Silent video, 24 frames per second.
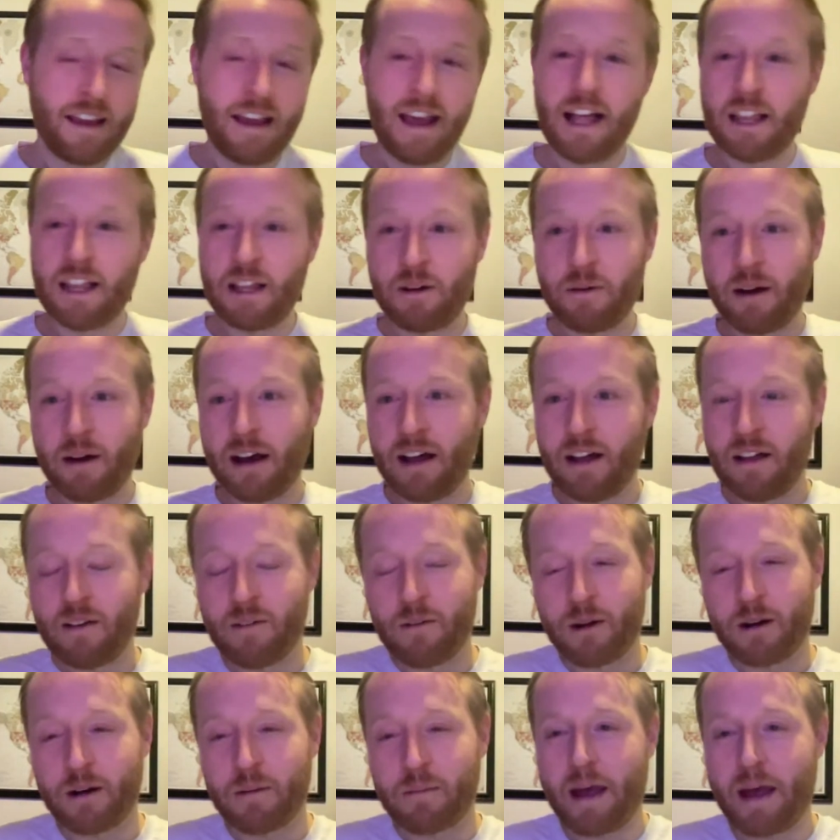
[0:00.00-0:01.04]
LOL,
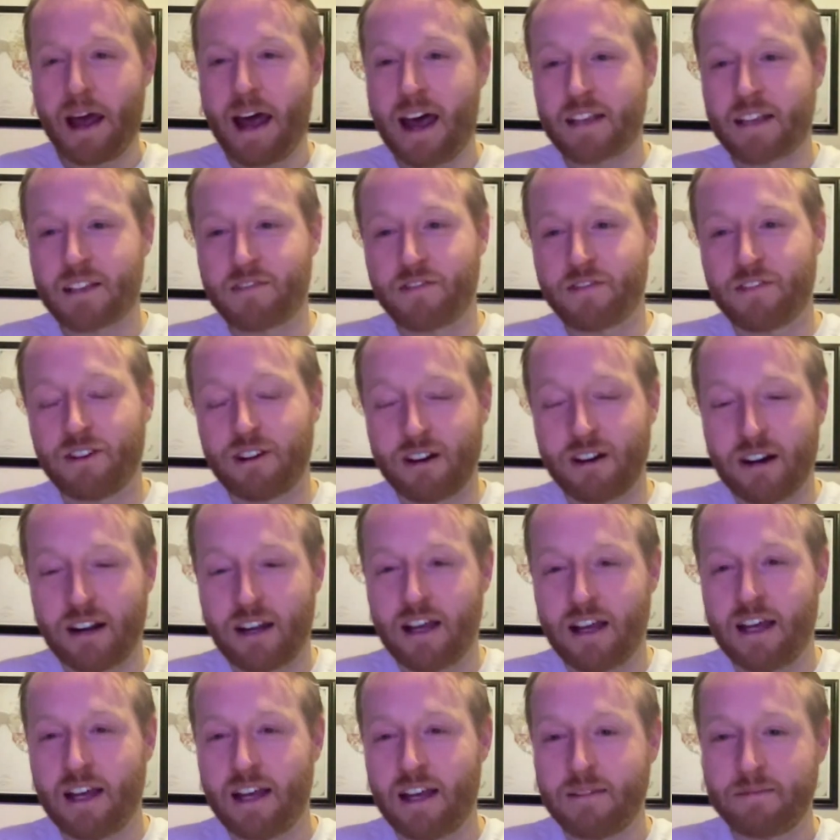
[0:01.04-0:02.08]
what a pass
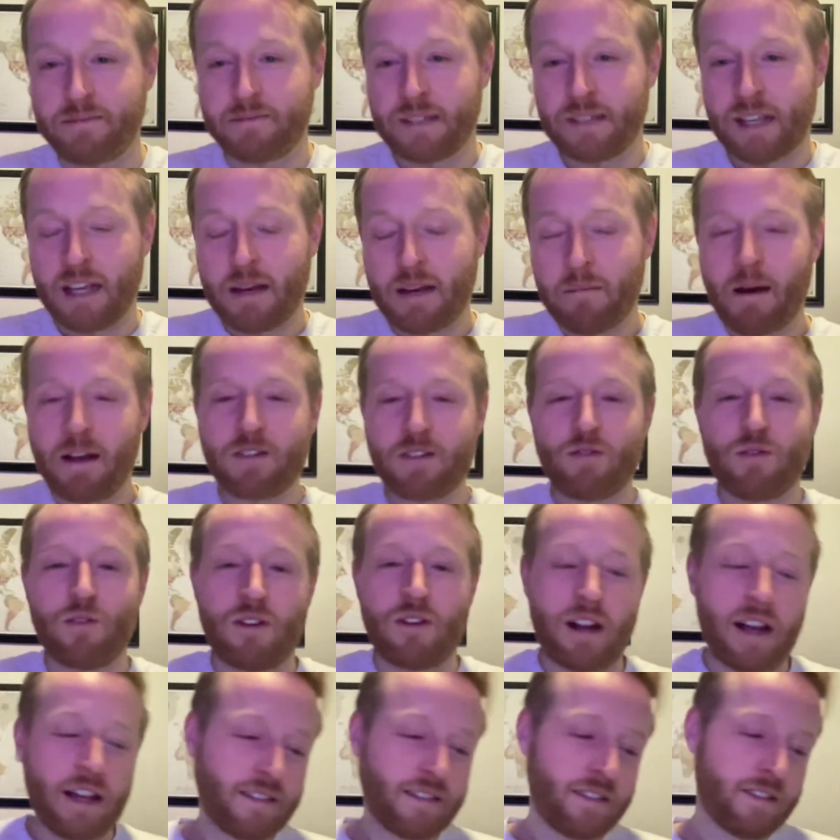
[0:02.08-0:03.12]
for
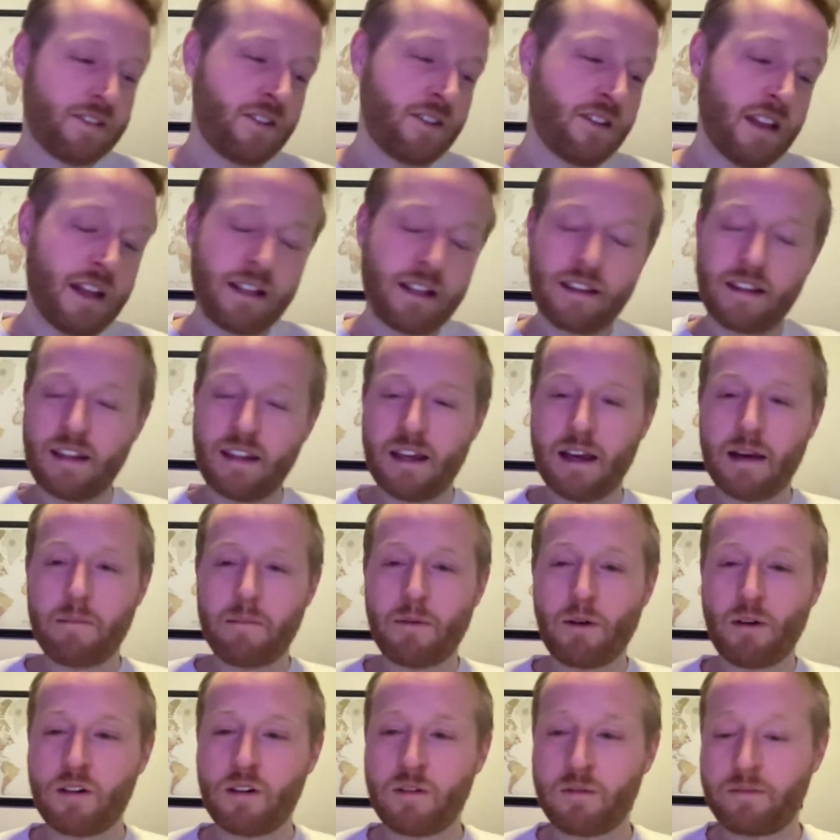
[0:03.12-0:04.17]
Masuras, so that the
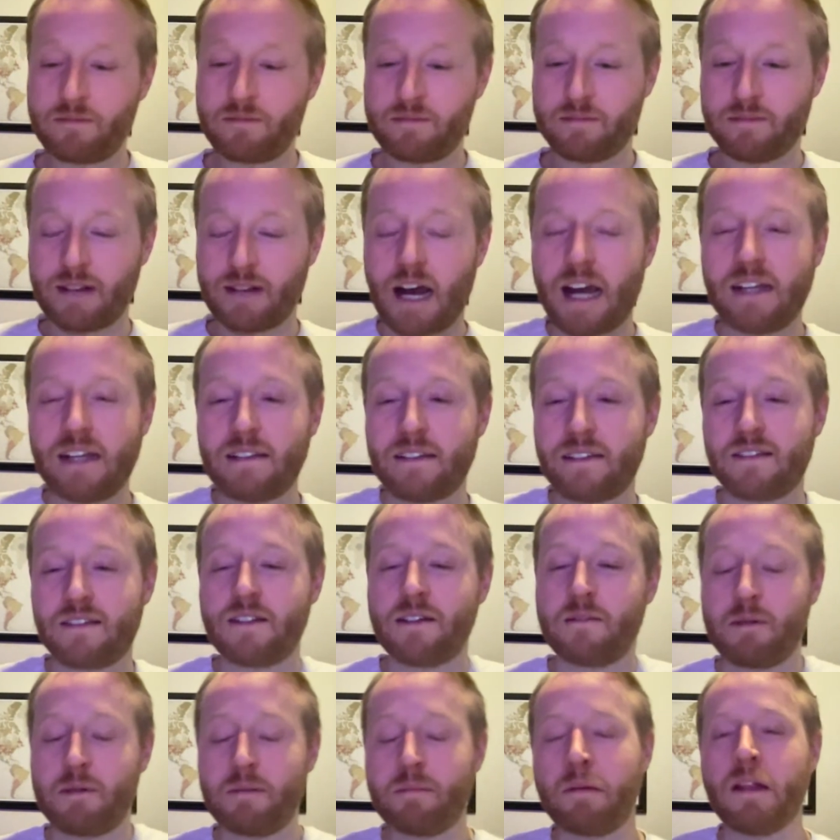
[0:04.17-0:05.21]
Bochumites
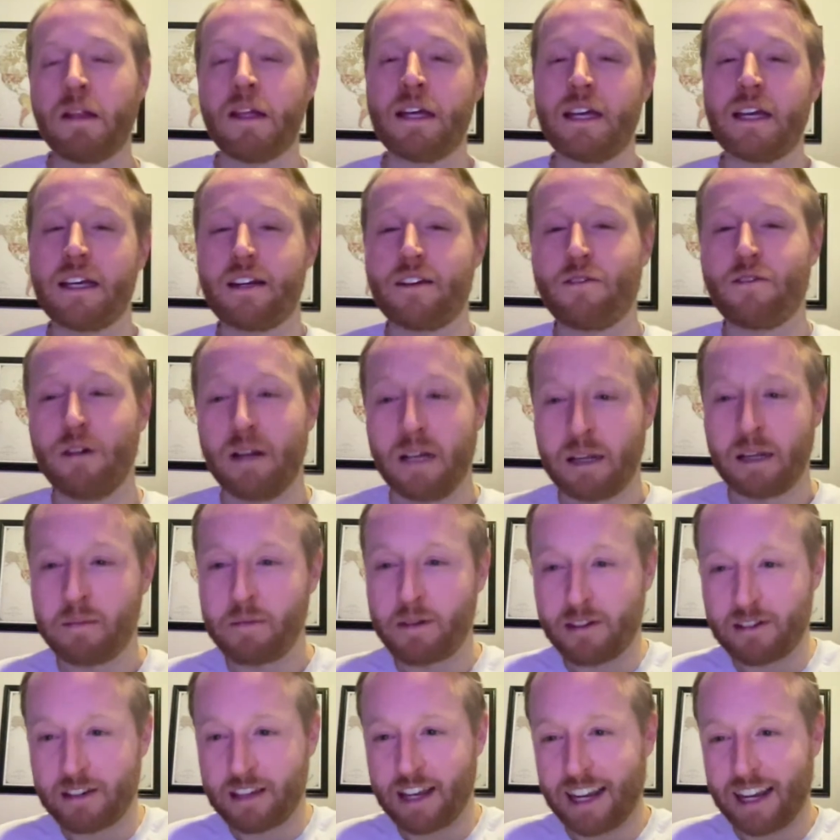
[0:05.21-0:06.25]
could be playing Greek
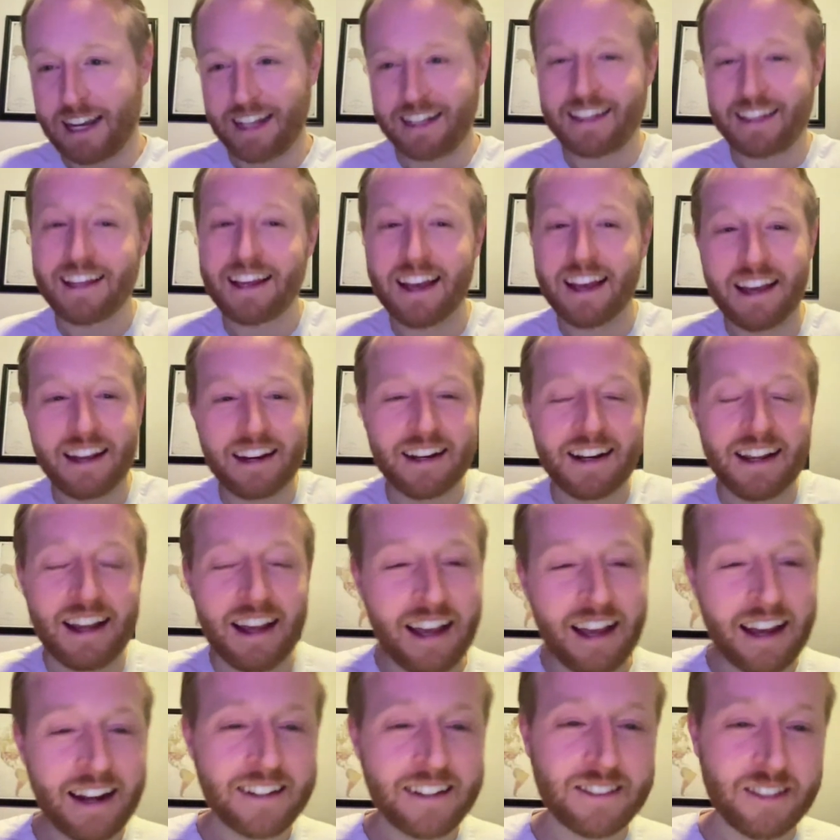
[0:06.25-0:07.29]
music at the end.
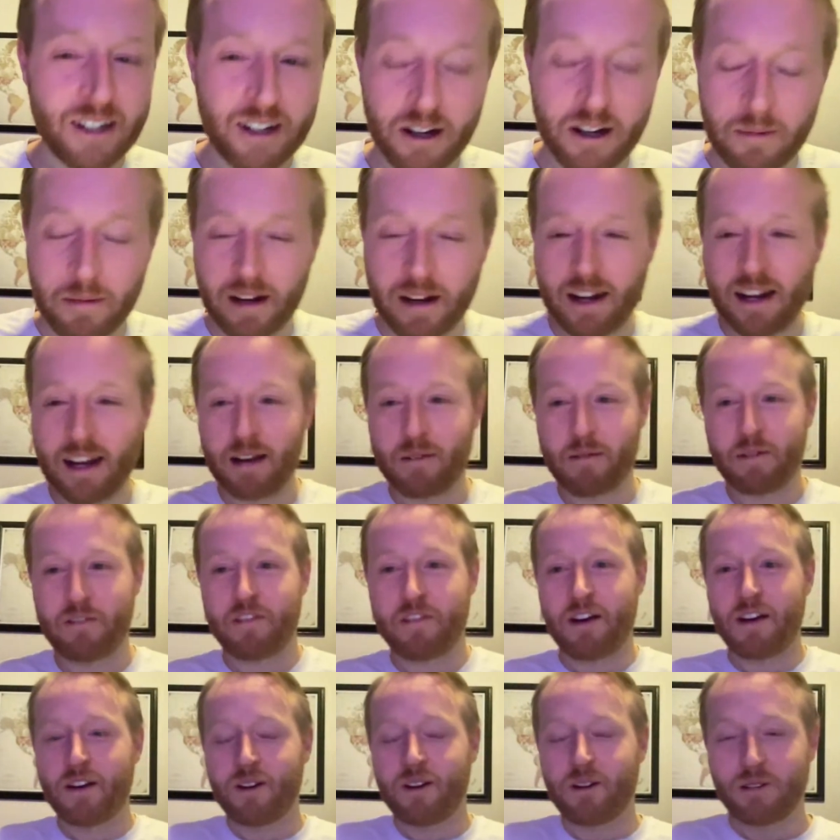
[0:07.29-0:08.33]
Because like, oh my God, we
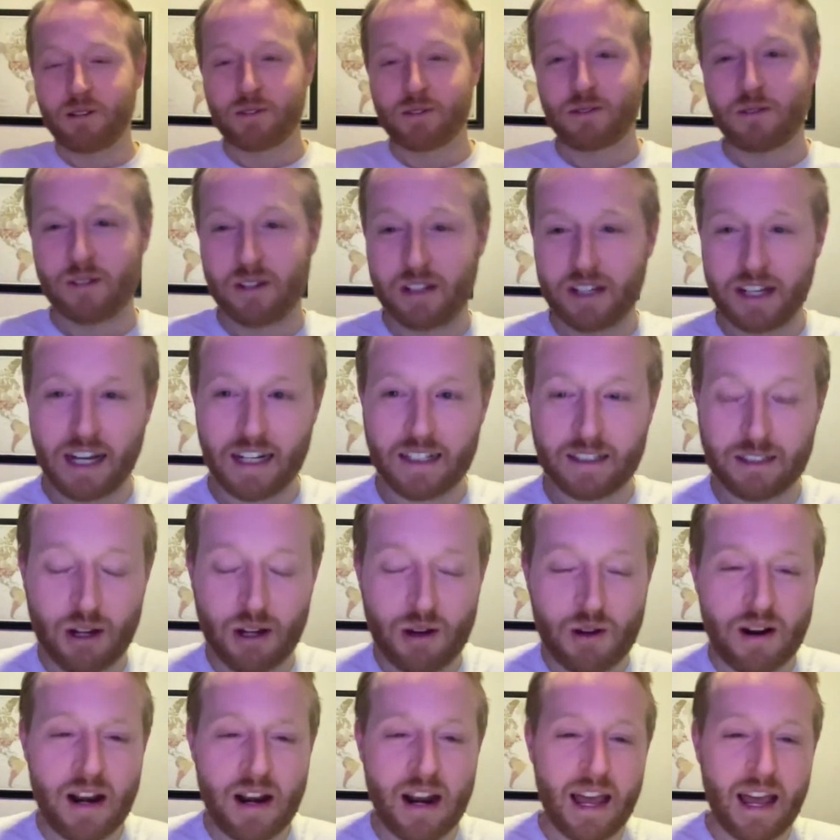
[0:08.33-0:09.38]
found a goal scorer. He got
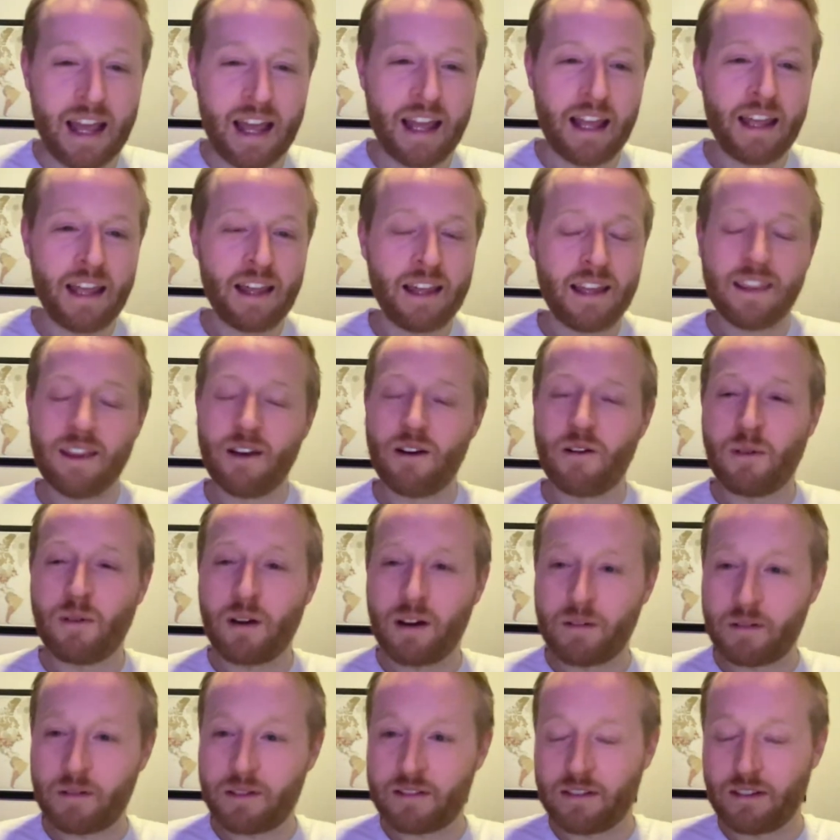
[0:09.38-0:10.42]
2 today. Though
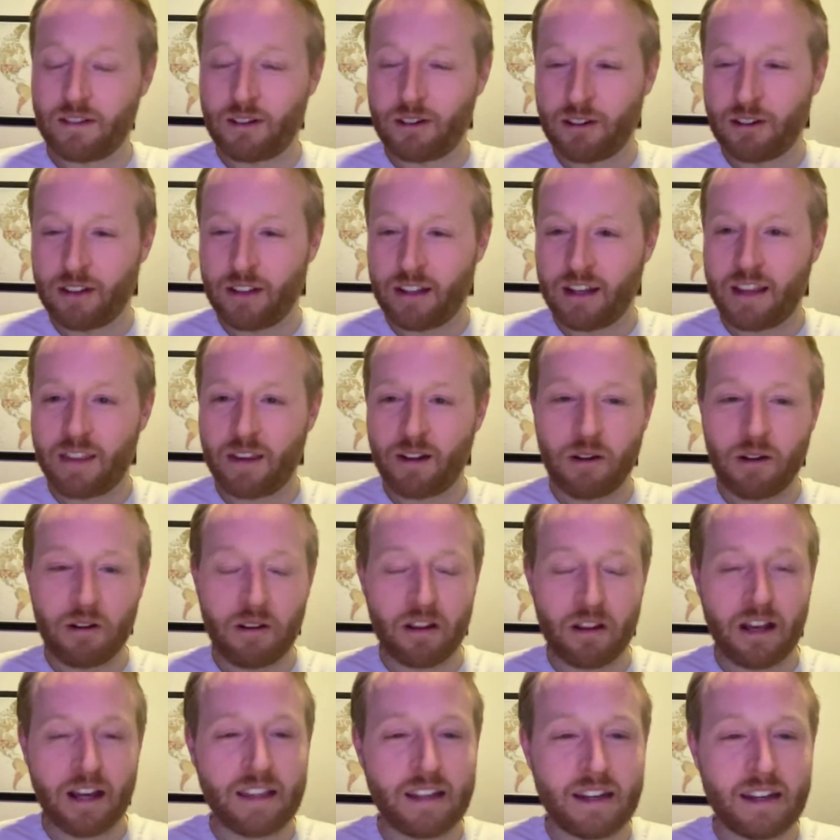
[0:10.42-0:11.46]
one was literally on the goal
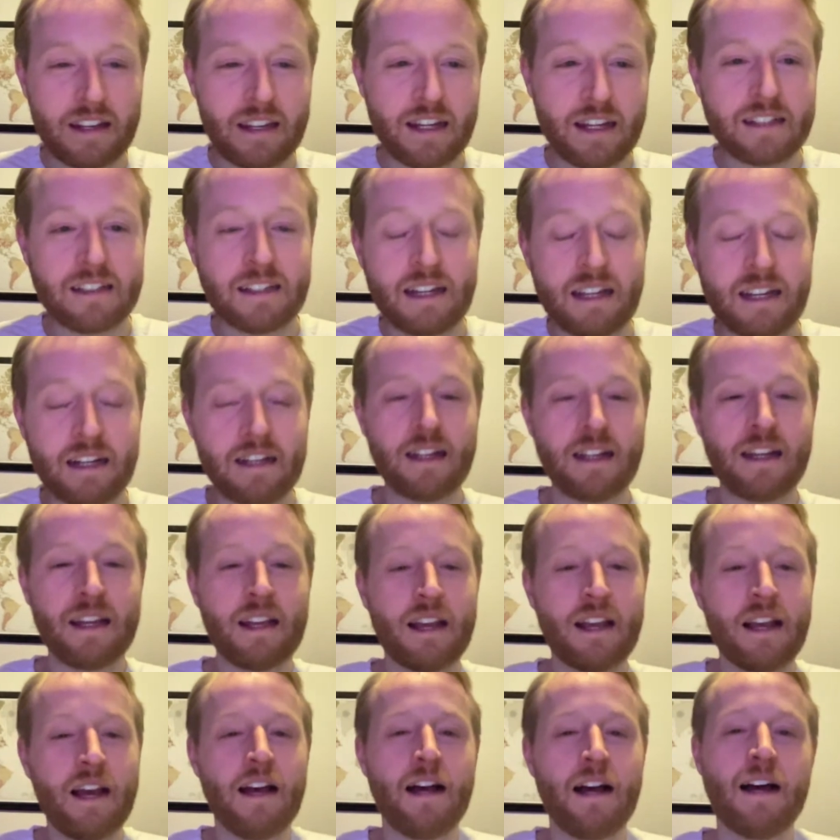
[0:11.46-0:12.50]
line that he kicked in.
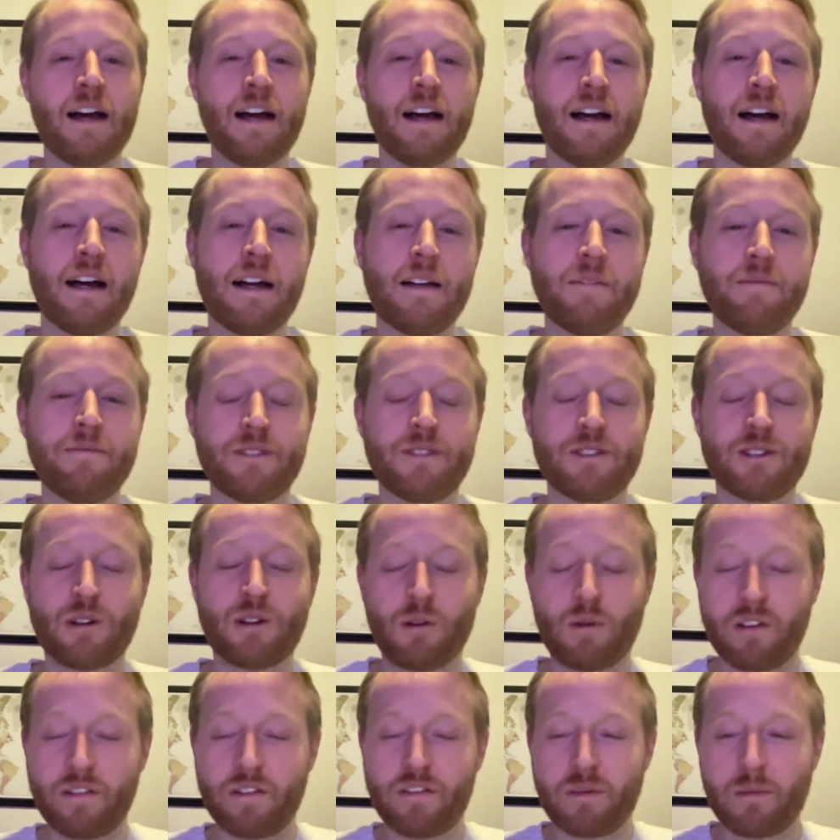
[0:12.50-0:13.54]

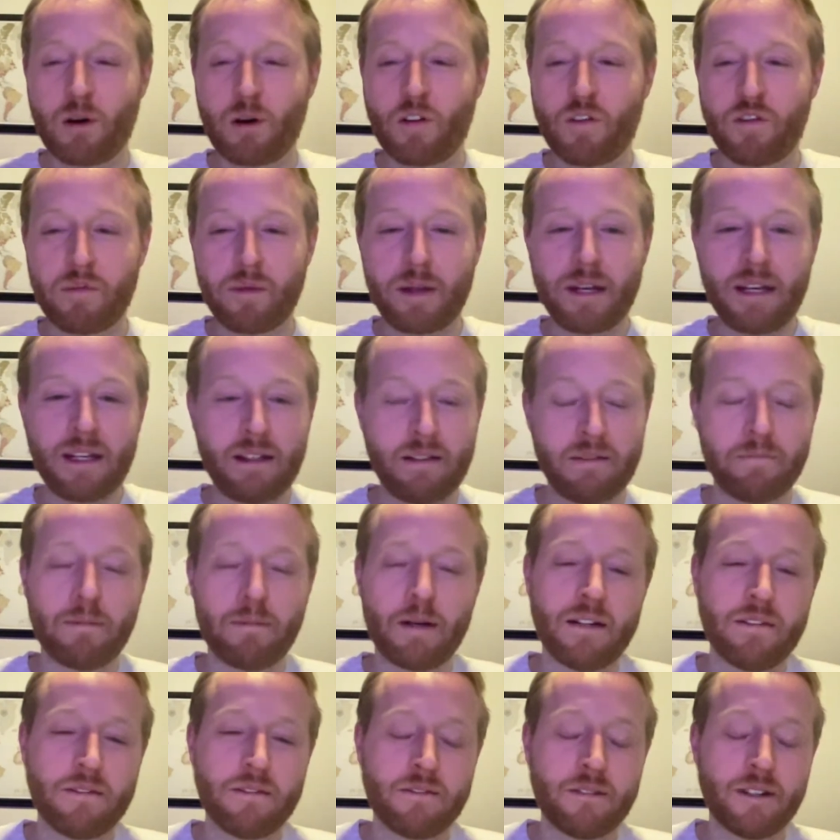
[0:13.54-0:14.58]
Stole one from Hofmann,
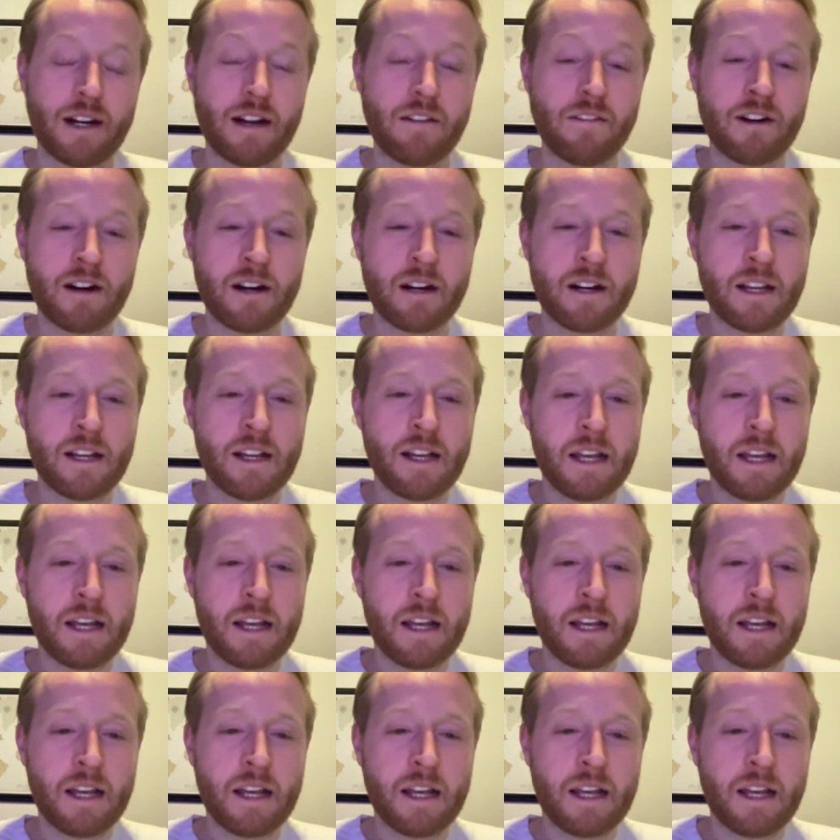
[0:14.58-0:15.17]
but whatever.